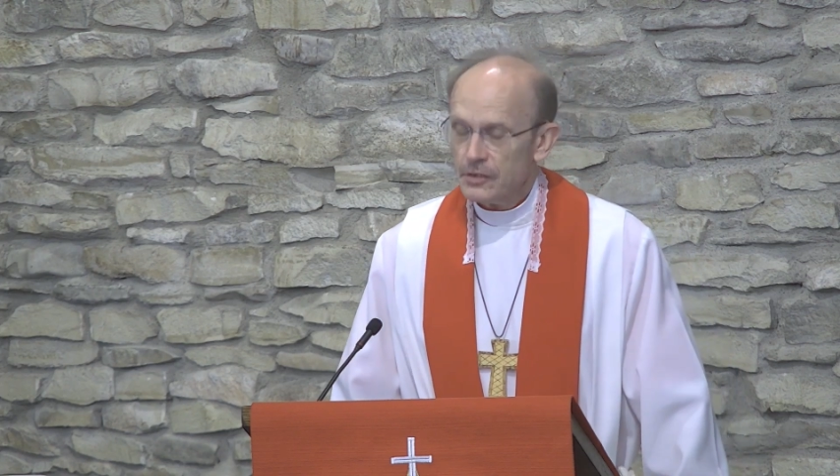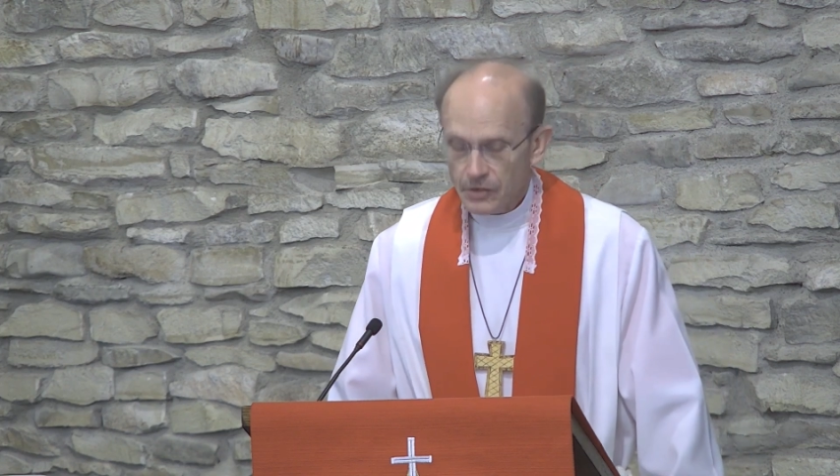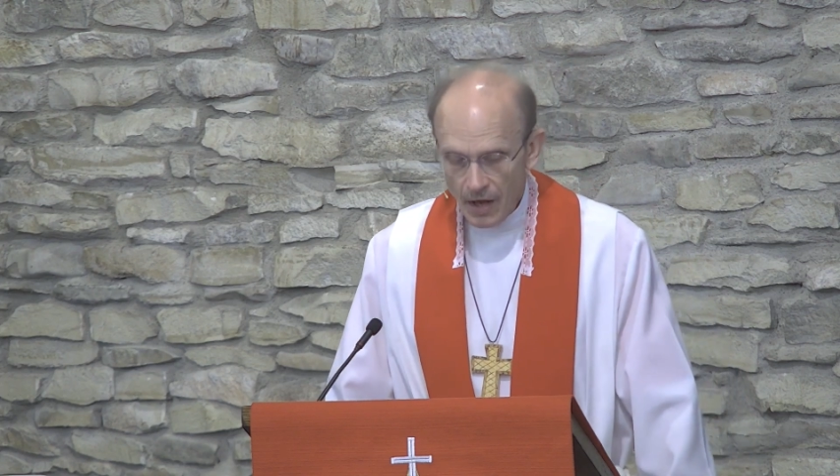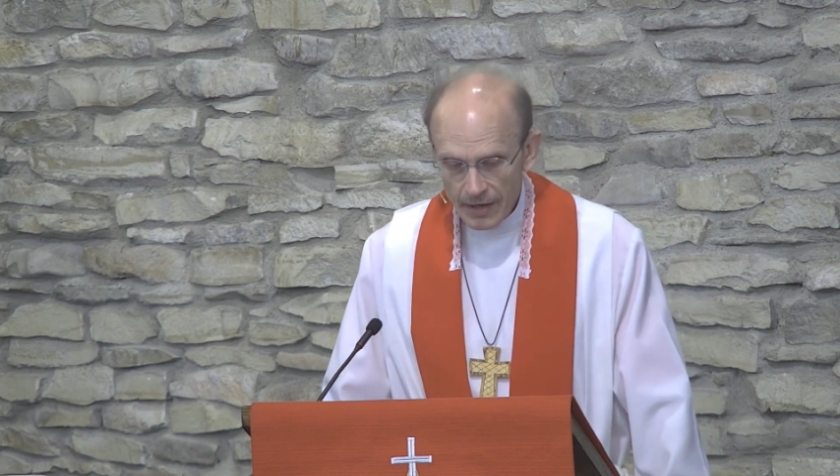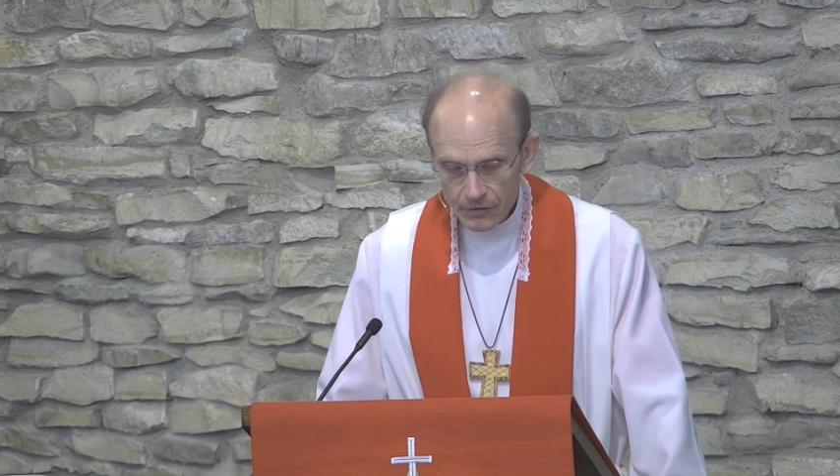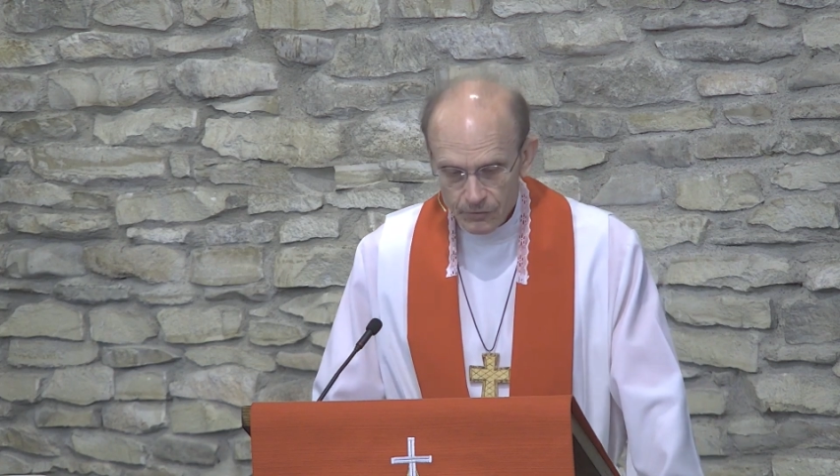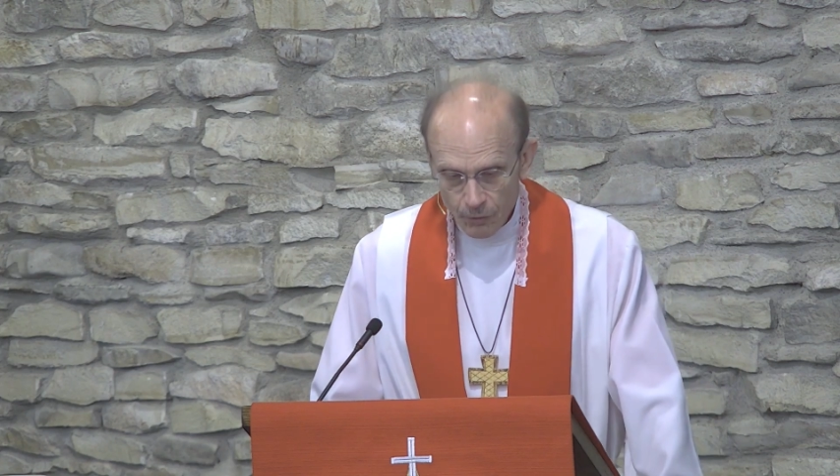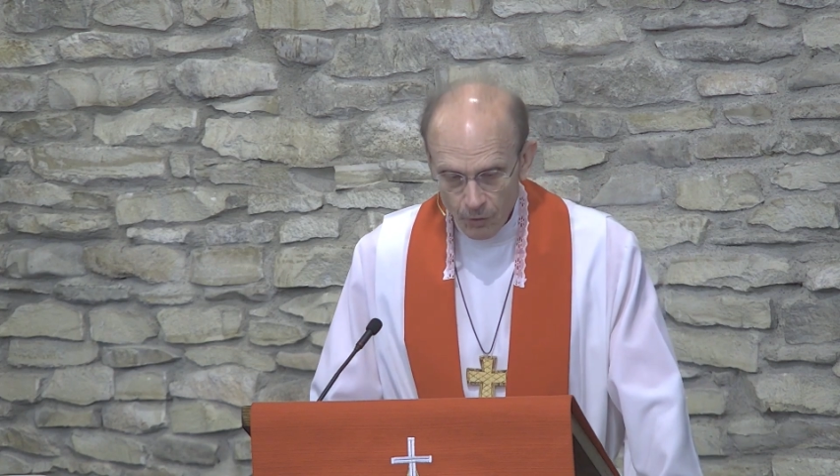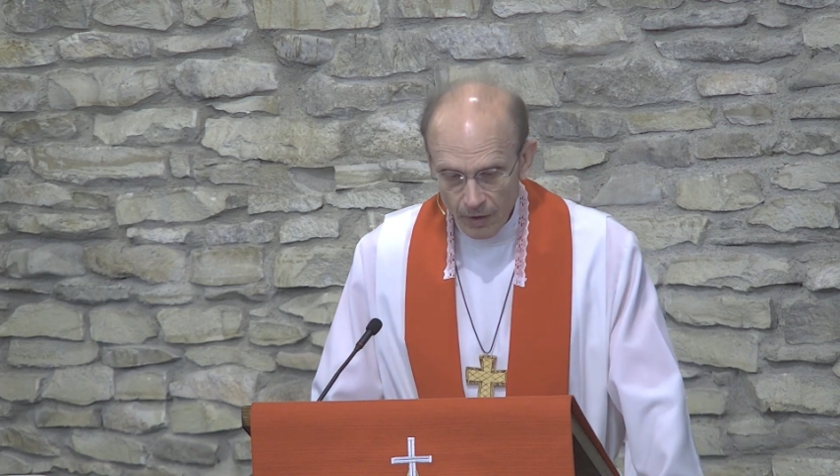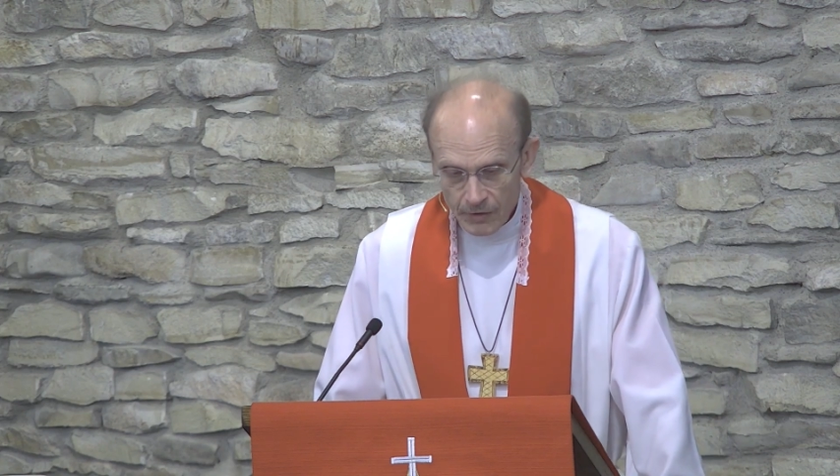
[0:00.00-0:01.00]
designs
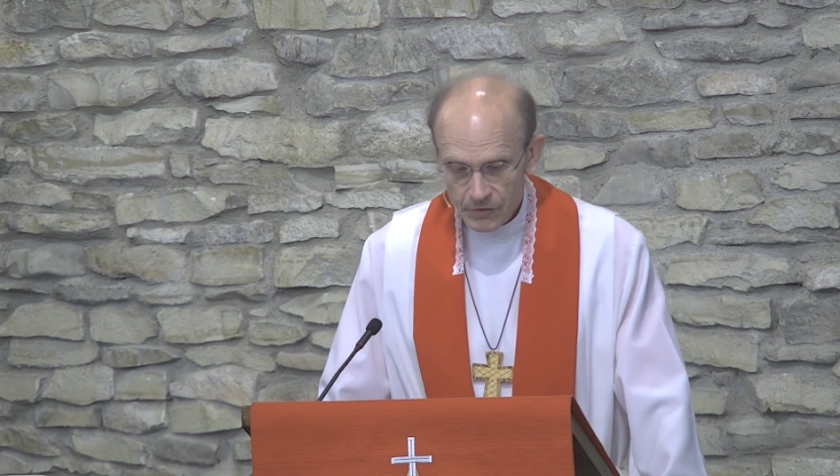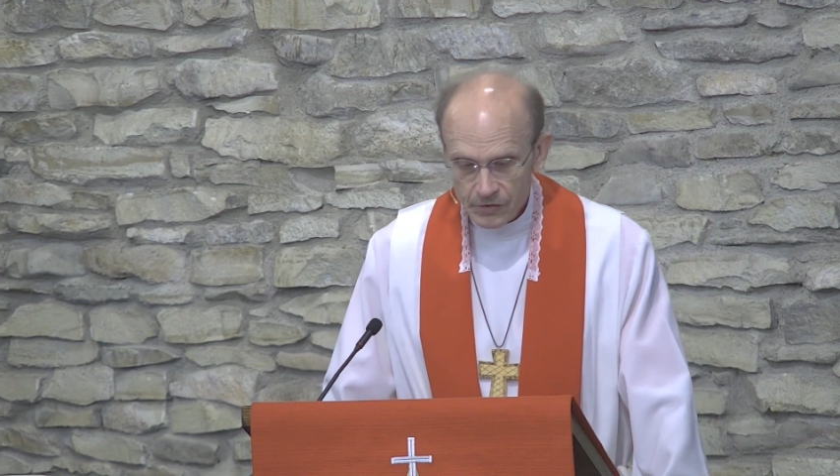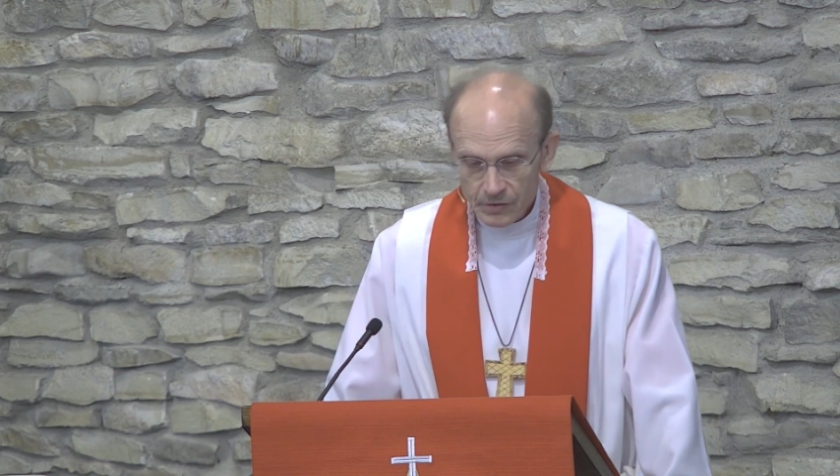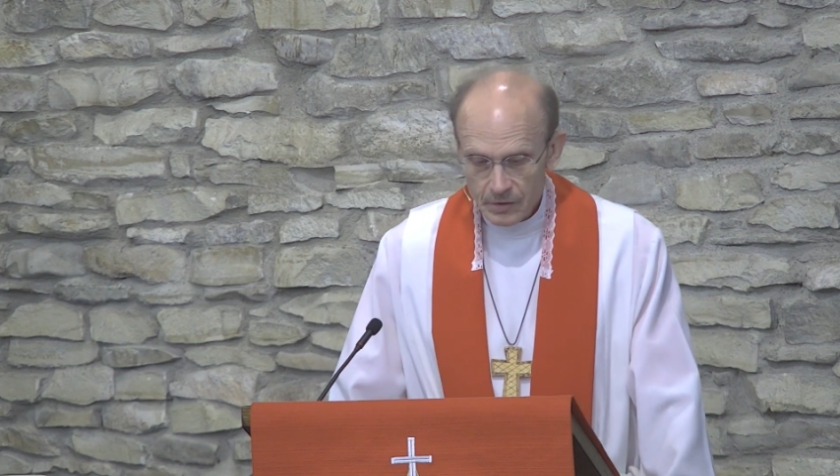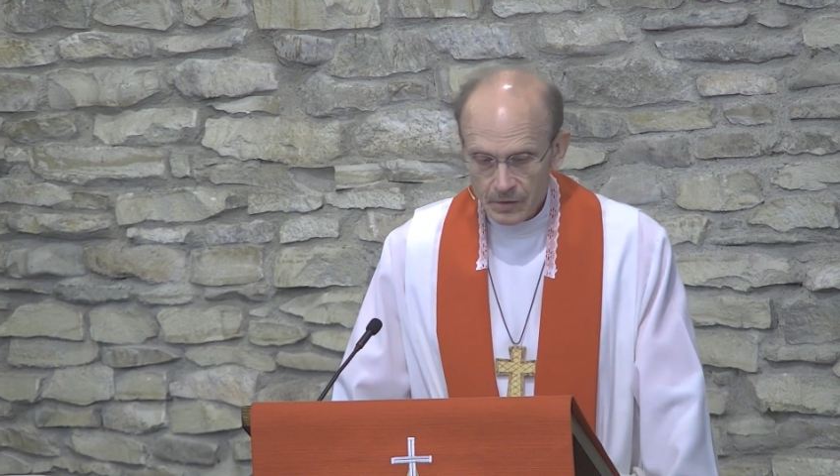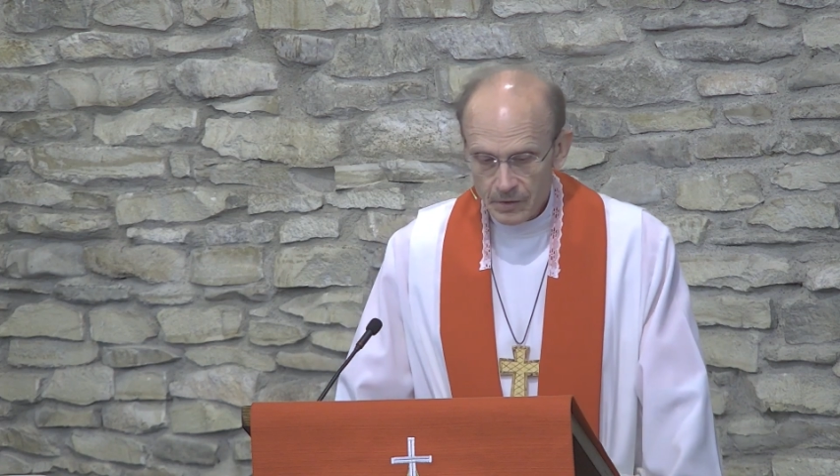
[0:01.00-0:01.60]
for us.